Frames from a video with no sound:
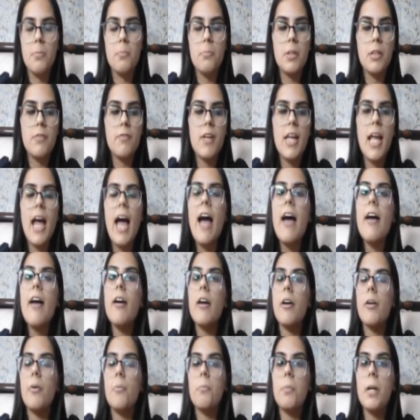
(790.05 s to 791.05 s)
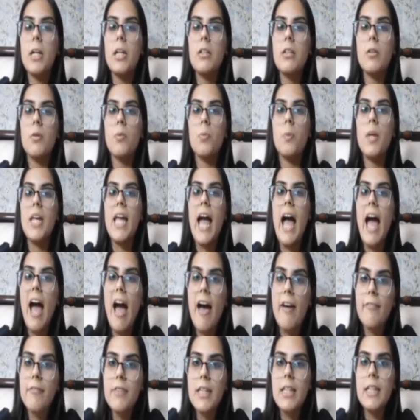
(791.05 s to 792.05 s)
But we have, but we
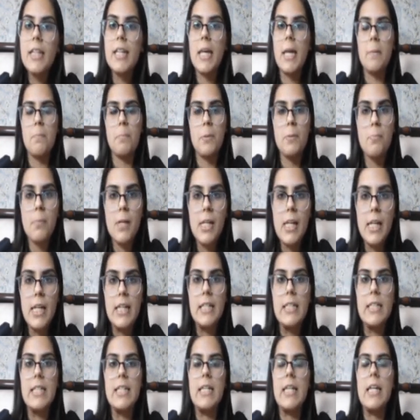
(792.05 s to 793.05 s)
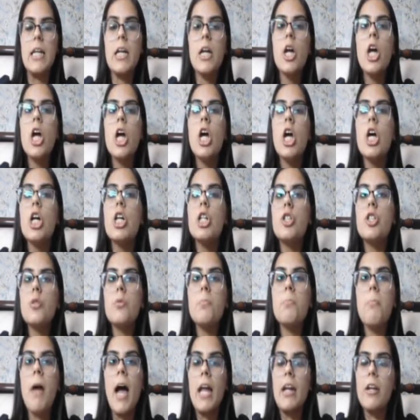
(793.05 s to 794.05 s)
have the capability
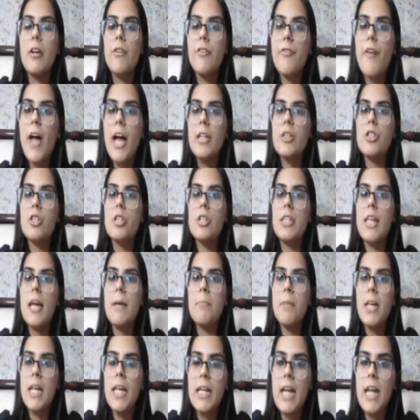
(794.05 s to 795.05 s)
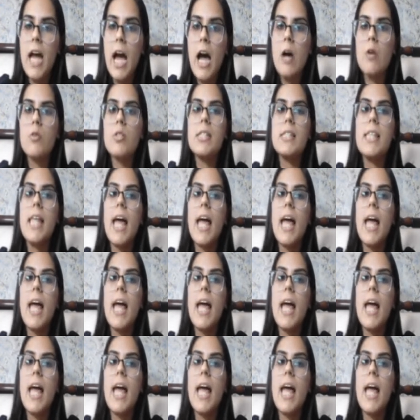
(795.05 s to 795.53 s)
to manufacture them in-house.